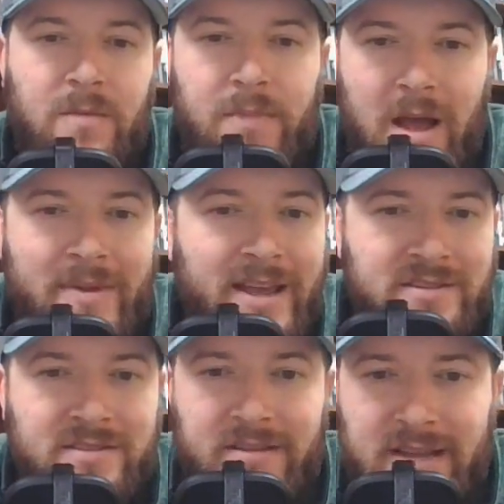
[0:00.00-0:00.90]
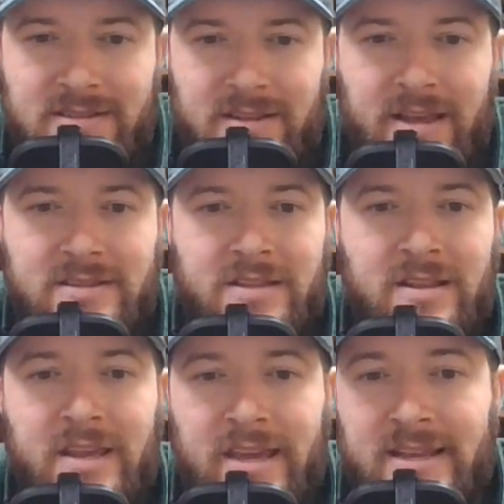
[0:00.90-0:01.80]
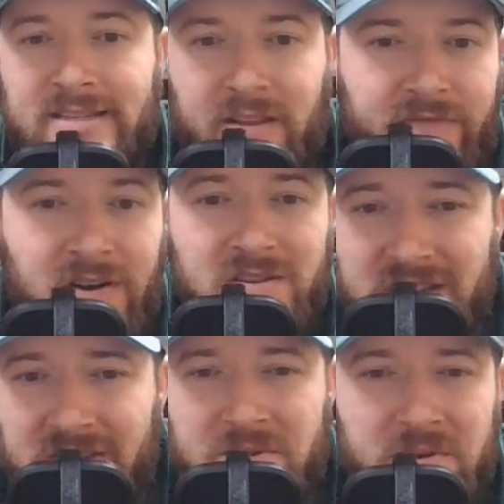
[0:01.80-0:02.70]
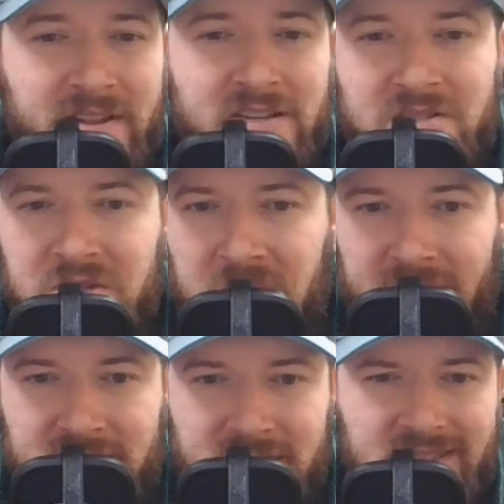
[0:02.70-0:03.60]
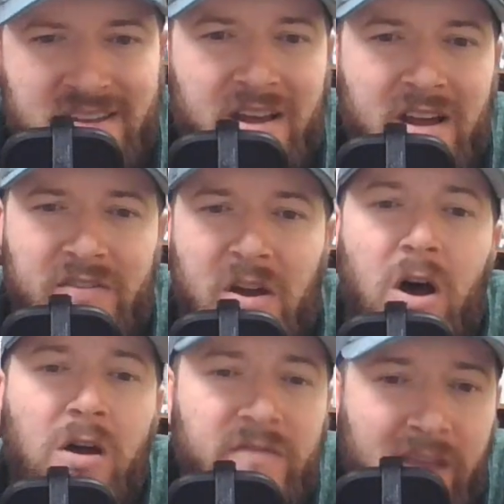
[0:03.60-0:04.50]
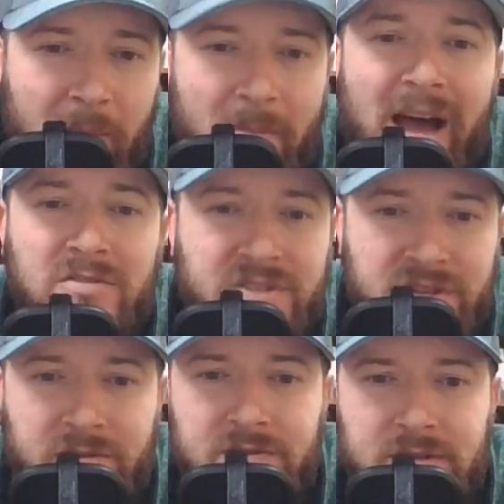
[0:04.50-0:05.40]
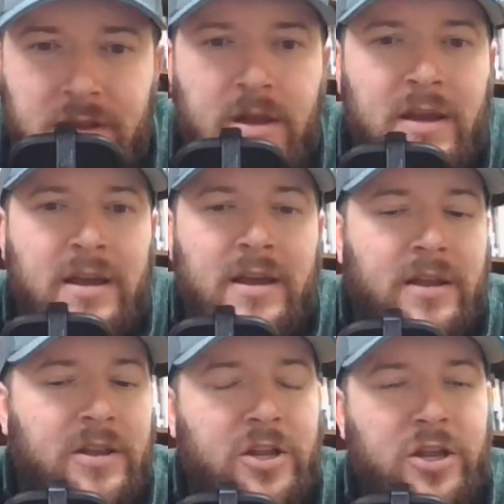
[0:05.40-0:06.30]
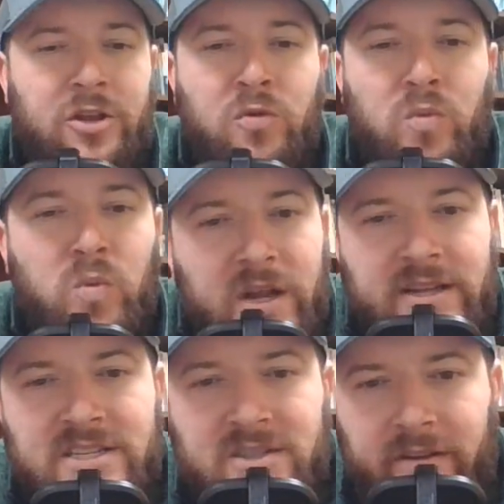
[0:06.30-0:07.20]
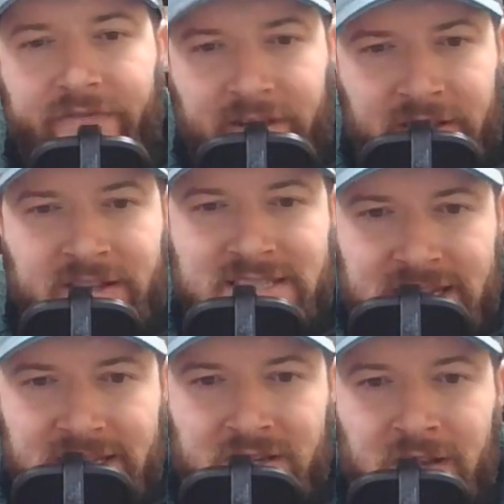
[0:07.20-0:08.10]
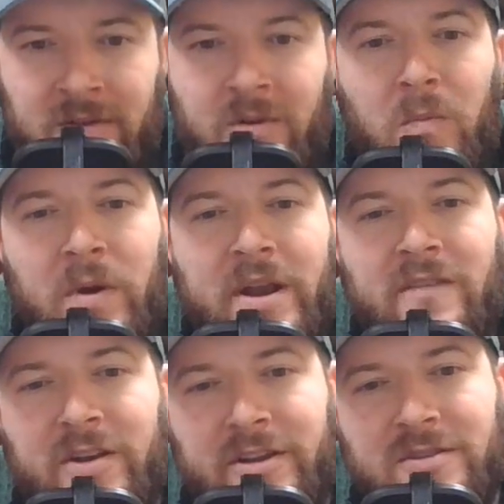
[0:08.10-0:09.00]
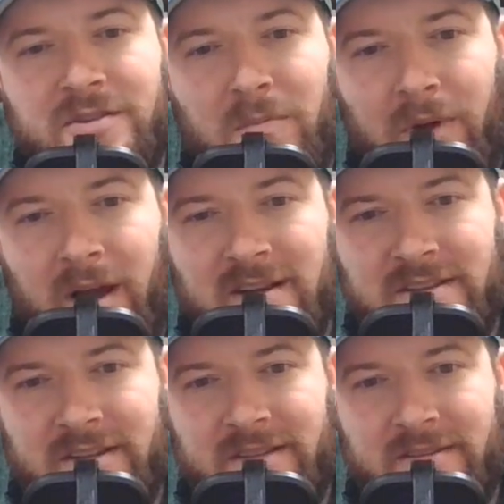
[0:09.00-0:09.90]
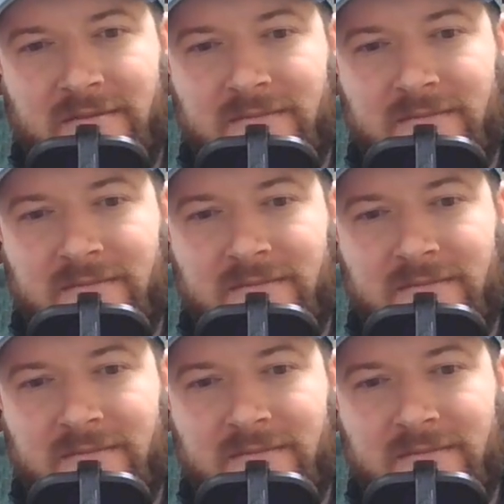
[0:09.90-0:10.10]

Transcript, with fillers: abomination of desolation things and the first century, this generation stuff, and all of the about-tos, you really start feeling the tension whenever you start positing